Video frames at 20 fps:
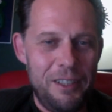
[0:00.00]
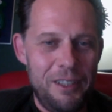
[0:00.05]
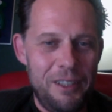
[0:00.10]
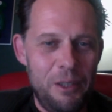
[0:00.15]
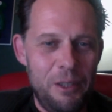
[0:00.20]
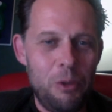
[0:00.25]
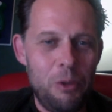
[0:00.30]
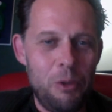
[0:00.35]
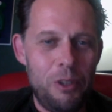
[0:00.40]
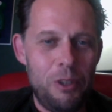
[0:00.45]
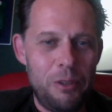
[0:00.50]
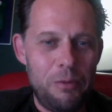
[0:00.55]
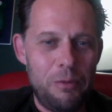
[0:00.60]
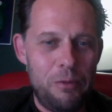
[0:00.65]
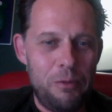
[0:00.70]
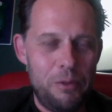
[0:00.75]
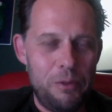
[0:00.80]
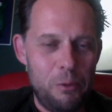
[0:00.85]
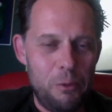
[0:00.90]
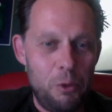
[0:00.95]
look
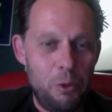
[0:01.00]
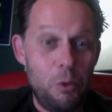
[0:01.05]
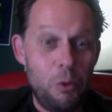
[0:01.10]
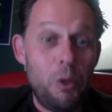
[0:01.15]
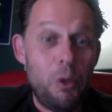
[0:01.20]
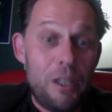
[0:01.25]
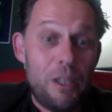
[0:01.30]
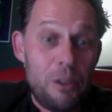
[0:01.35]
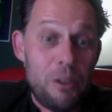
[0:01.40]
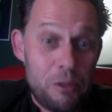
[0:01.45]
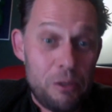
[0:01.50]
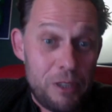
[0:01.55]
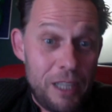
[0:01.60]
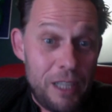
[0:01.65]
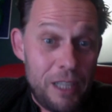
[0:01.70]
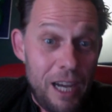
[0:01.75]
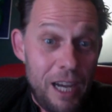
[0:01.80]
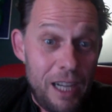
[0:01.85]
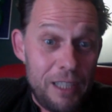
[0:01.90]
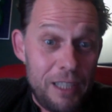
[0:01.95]
who are those
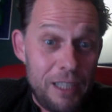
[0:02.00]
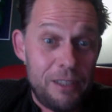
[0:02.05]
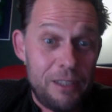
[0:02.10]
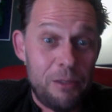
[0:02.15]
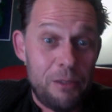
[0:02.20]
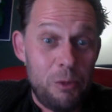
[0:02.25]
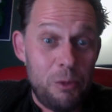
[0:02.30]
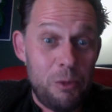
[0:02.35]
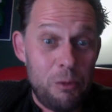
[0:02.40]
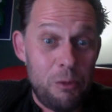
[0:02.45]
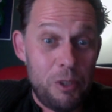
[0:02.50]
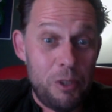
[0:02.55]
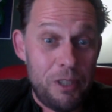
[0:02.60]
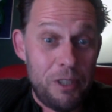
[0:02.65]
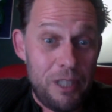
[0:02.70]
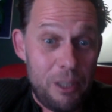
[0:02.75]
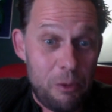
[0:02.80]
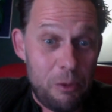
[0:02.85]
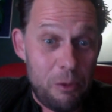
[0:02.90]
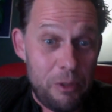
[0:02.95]
guys,
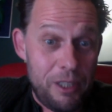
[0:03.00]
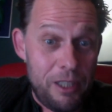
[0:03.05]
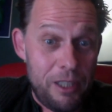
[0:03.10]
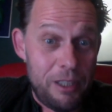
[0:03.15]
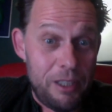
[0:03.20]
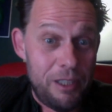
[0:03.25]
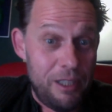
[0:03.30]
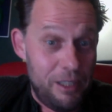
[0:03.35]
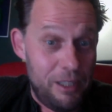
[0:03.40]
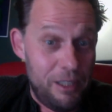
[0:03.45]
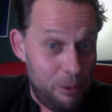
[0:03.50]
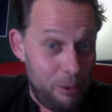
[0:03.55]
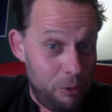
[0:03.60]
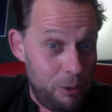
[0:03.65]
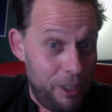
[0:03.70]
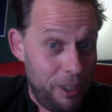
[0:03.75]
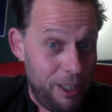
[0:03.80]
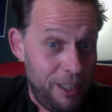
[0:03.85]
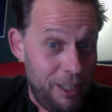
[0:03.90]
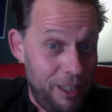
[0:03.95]
what are they
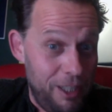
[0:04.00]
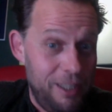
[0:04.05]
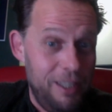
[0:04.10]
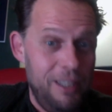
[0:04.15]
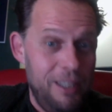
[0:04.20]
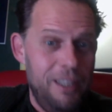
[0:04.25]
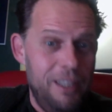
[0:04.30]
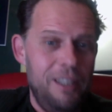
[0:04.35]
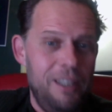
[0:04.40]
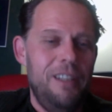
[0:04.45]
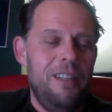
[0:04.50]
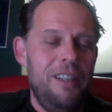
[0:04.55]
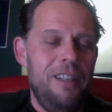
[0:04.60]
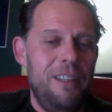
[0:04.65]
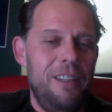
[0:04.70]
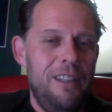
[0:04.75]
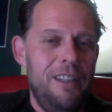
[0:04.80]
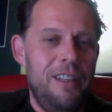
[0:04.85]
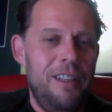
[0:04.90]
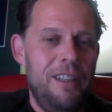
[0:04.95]
doing,
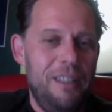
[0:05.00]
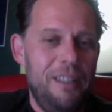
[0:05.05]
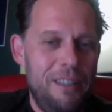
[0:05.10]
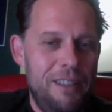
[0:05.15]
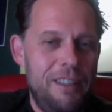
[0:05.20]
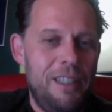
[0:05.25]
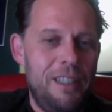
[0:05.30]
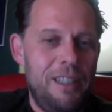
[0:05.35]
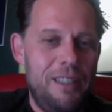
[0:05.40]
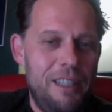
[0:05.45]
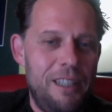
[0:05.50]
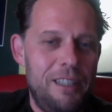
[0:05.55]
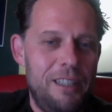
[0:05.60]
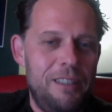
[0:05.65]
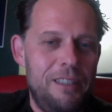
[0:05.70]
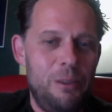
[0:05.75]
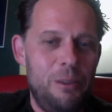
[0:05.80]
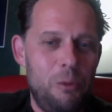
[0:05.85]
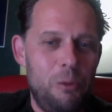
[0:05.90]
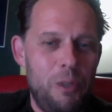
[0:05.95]
and
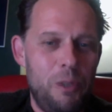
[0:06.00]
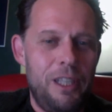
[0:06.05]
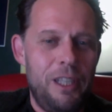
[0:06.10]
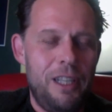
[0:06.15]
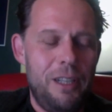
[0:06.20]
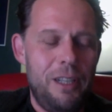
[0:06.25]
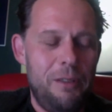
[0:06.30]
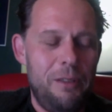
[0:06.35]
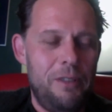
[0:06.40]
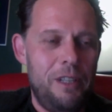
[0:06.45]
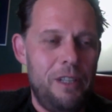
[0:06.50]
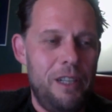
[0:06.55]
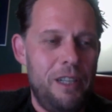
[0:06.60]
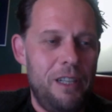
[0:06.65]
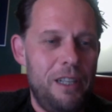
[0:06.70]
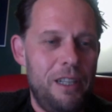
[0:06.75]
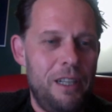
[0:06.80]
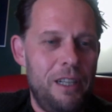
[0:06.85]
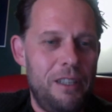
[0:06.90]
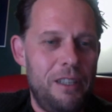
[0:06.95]
that's the way
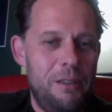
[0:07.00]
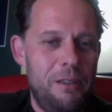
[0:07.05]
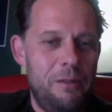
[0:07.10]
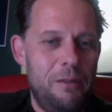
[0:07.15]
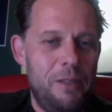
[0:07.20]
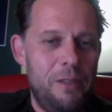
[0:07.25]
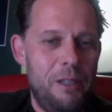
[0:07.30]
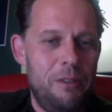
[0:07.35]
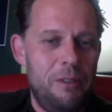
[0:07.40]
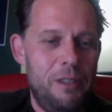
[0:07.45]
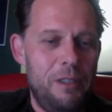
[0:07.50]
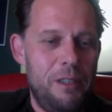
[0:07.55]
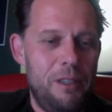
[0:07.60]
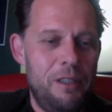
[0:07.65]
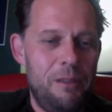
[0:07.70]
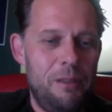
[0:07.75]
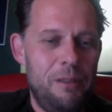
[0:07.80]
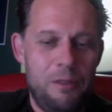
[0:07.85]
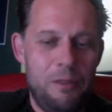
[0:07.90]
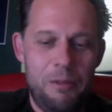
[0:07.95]
I actually found
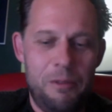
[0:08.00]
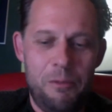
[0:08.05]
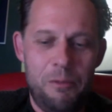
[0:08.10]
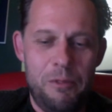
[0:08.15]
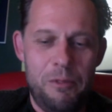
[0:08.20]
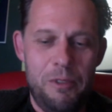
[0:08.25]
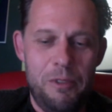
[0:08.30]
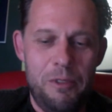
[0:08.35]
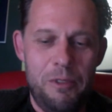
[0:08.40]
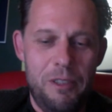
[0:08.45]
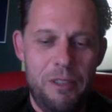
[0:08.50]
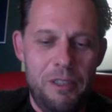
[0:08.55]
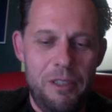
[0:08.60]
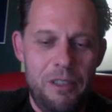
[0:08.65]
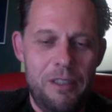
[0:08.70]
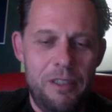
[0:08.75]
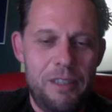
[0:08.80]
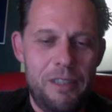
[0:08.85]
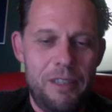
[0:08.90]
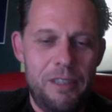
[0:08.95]
the
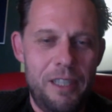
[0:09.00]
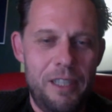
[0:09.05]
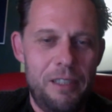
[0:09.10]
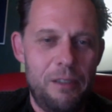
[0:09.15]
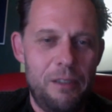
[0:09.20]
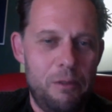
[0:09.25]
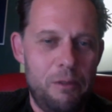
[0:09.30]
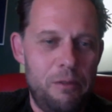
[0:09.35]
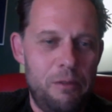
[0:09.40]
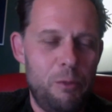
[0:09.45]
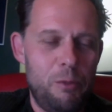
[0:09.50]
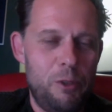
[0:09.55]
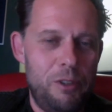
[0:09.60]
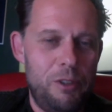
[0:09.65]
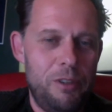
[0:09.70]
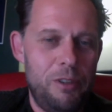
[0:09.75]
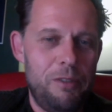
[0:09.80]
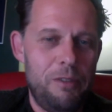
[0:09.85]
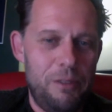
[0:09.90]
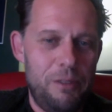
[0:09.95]
site of
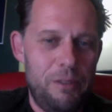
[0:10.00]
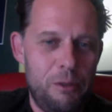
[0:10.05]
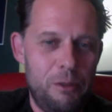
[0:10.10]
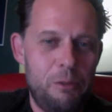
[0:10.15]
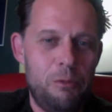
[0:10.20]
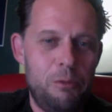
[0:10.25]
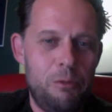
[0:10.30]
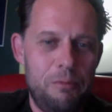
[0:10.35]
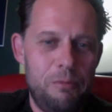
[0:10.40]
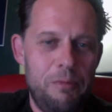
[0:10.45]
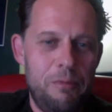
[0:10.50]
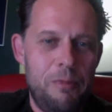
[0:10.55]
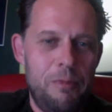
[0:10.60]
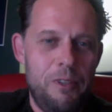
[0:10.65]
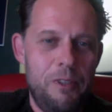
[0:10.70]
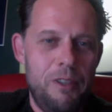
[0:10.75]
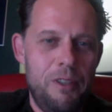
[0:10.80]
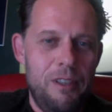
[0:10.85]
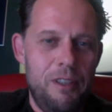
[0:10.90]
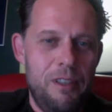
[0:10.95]
Motif. So
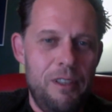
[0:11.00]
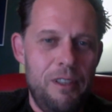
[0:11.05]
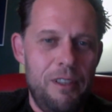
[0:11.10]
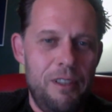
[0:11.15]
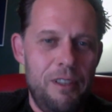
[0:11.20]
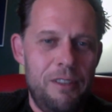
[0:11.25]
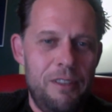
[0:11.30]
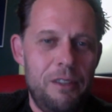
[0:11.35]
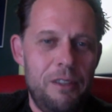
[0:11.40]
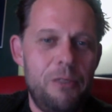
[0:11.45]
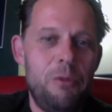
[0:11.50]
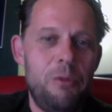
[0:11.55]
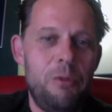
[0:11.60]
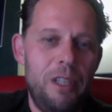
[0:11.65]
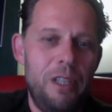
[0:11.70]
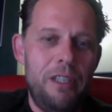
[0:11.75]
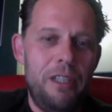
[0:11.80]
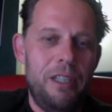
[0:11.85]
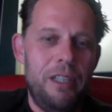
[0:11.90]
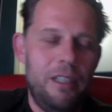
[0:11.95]
it's
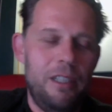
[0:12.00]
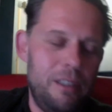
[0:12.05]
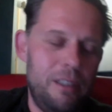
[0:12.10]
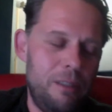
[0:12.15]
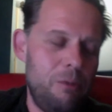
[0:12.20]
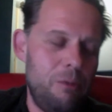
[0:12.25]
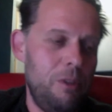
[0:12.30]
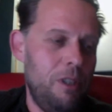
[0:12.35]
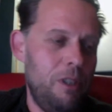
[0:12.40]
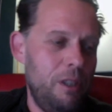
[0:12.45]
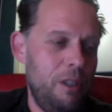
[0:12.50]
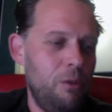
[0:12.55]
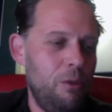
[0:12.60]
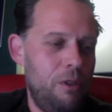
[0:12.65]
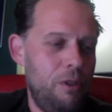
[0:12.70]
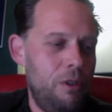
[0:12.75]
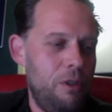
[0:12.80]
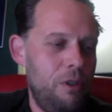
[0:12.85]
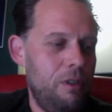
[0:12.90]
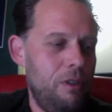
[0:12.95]
really it's really
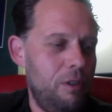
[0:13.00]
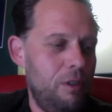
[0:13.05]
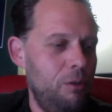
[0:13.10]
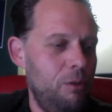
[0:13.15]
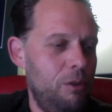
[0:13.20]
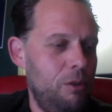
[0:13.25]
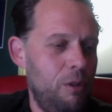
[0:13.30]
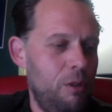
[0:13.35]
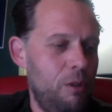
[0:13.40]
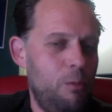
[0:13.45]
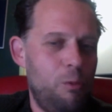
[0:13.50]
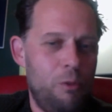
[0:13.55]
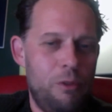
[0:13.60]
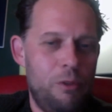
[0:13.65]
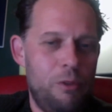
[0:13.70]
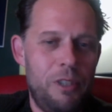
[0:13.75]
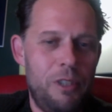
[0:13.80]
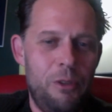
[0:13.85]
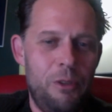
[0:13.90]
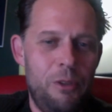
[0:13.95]
good job.
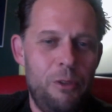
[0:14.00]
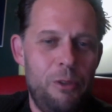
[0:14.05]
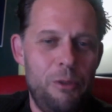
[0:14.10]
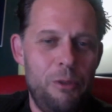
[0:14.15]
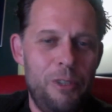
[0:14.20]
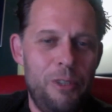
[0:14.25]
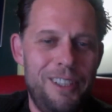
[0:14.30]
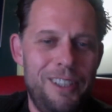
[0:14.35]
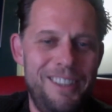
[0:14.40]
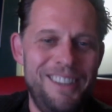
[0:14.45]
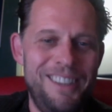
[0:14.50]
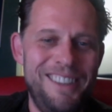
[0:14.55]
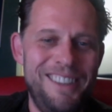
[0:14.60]
What are you doing?